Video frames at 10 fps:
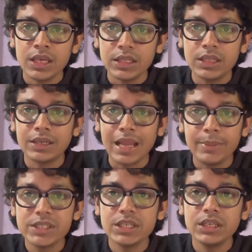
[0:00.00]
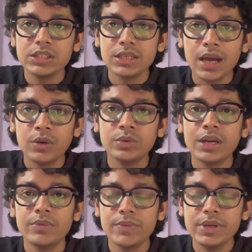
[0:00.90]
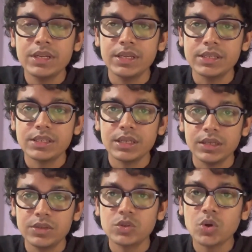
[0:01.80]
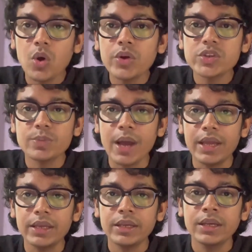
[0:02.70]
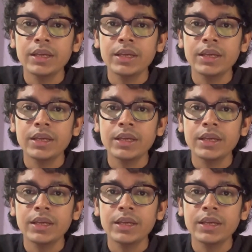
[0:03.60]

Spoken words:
the climate change now that we witness is caused by